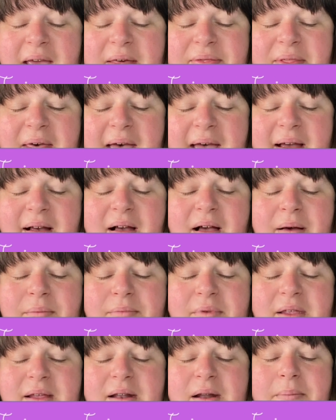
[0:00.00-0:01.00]
and that
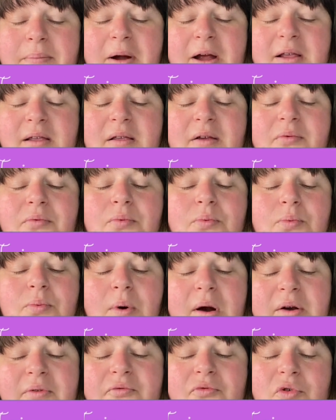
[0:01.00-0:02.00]
comes in a bust of
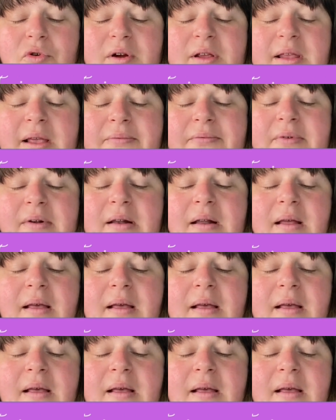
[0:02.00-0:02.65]
147